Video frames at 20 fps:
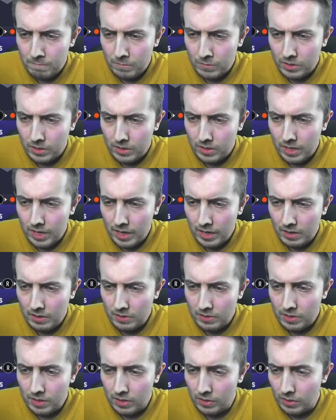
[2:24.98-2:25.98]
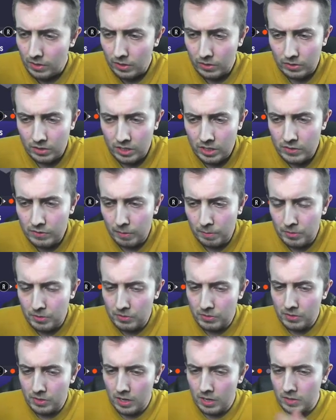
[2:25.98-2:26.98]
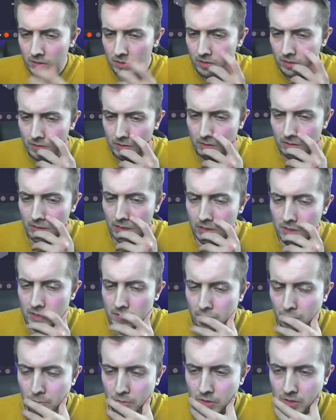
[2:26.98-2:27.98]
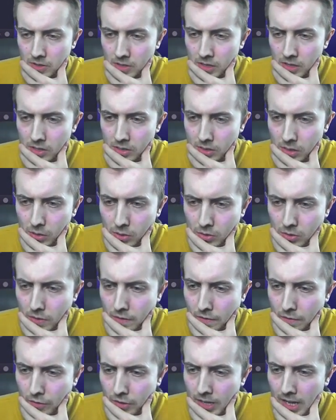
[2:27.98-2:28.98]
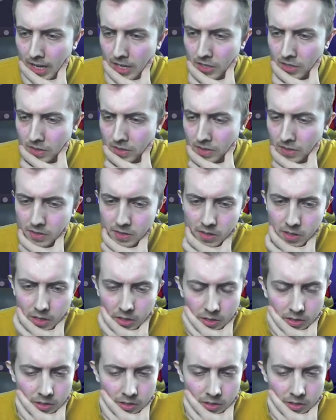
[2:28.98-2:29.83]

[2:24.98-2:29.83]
yeah, so got tons of options, tons, tons of options. There's lots of free agents that